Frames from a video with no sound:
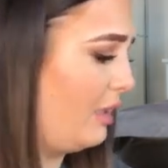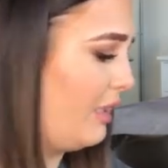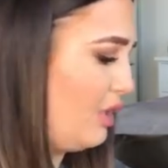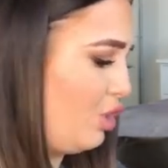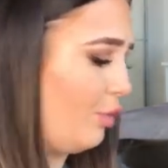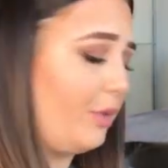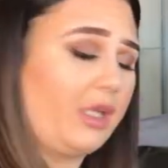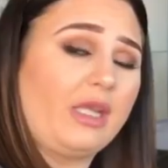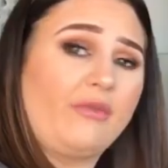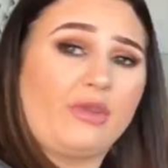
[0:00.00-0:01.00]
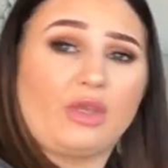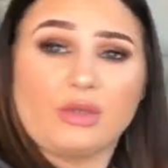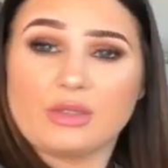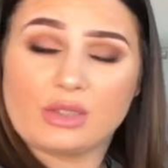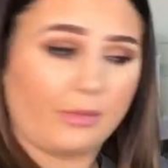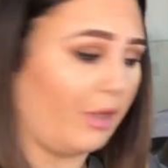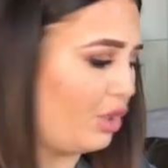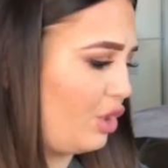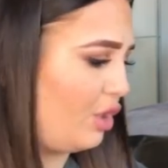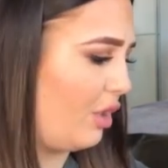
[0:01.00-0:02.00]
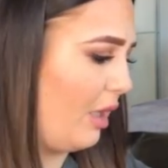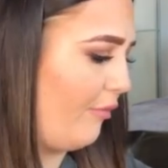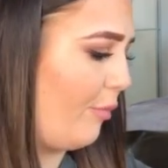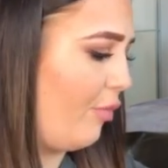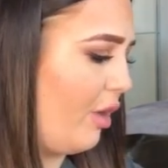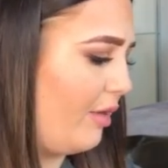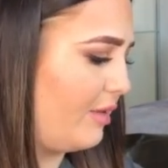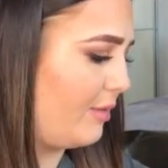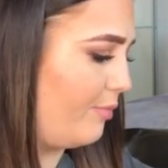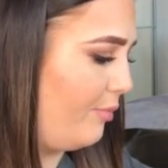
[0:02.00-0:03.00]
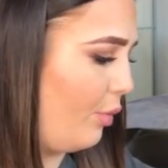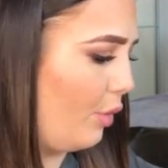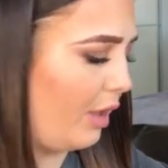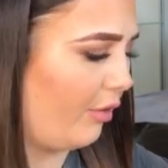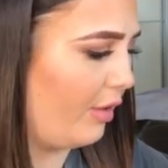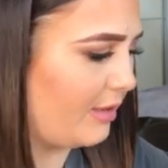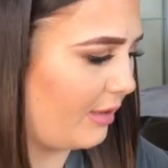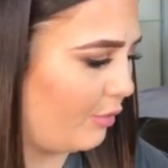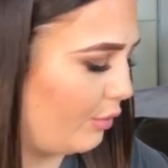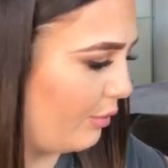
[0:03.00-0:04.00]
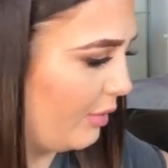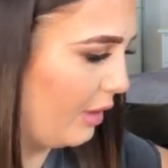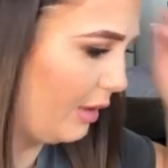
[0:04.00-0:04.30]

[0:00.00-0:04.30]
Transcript: This job you can never use too much. You can have a bride that's bawling her eyes out, or